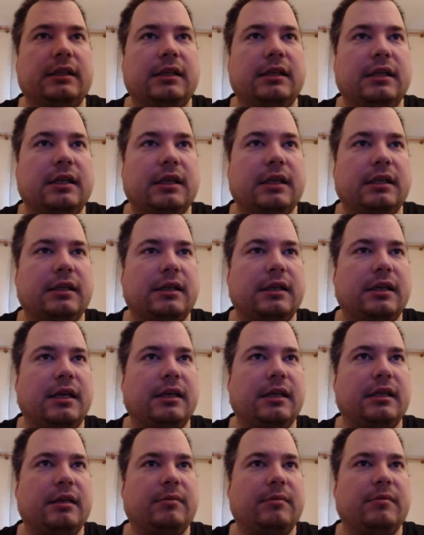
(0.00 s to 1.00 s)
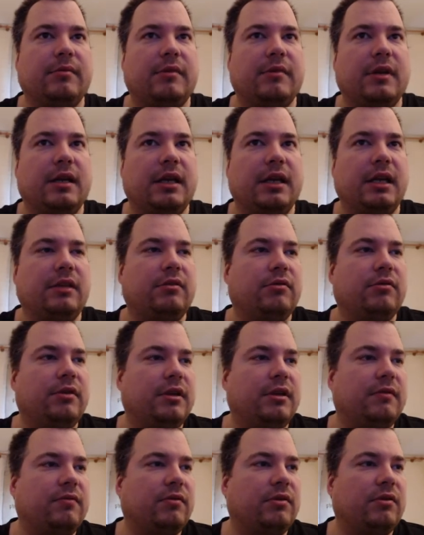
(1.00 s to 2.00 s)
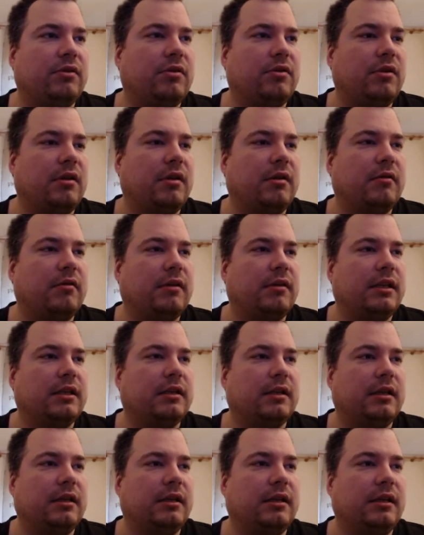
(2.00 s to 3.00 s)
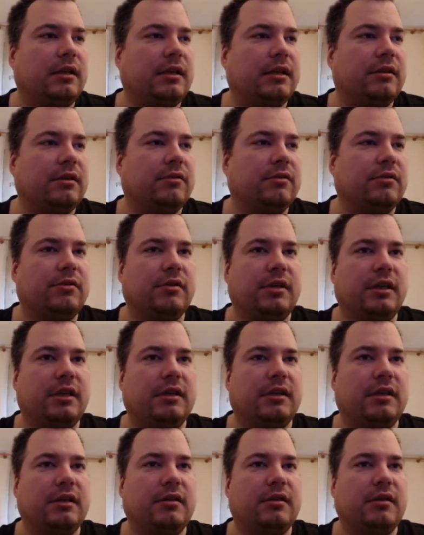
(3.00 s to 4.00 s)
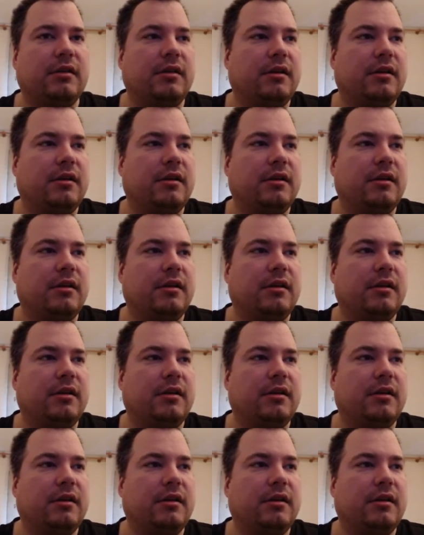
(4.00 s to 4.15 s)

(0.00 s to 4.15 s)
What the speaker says: You can create them into a different color, right? And you can also reset